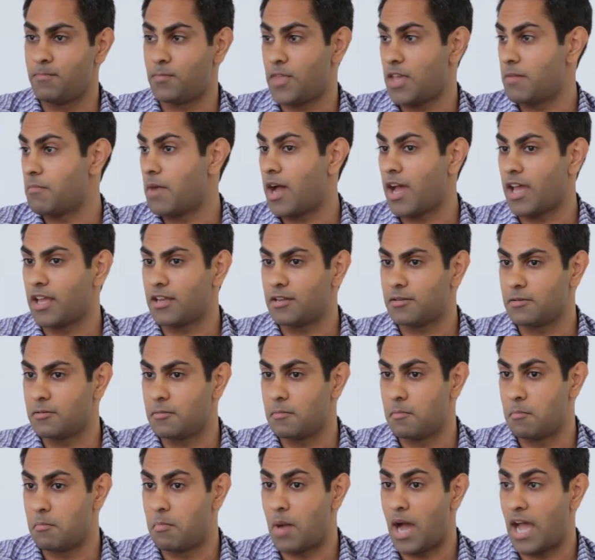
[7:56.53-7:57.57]
They might
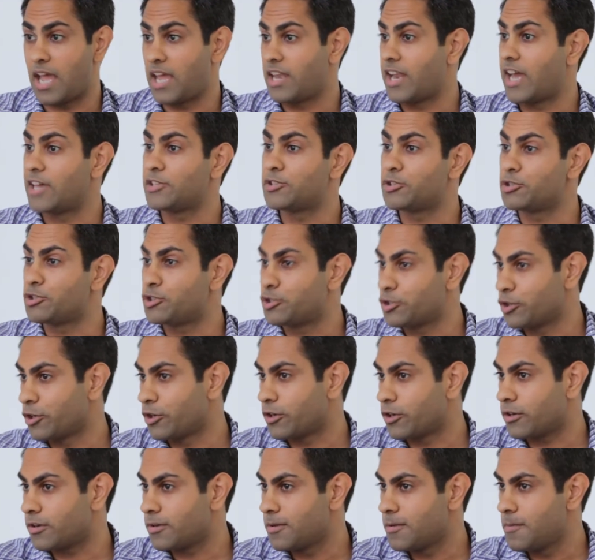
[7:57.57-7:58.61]
buy a nicer
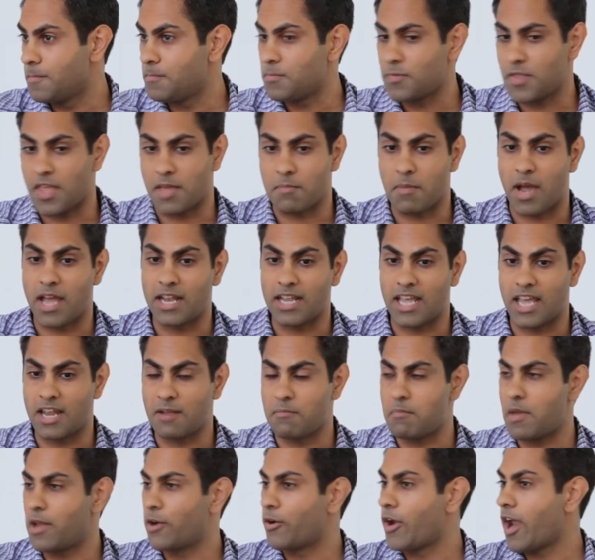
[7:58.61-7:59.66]
shirt. They might get
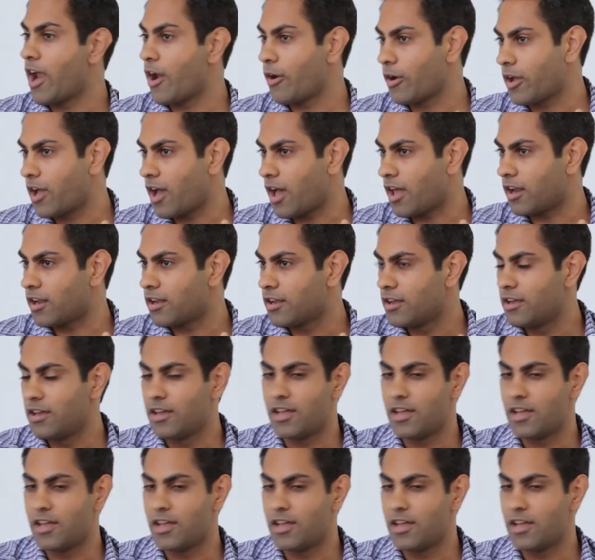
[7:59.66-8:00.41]
a better haircut.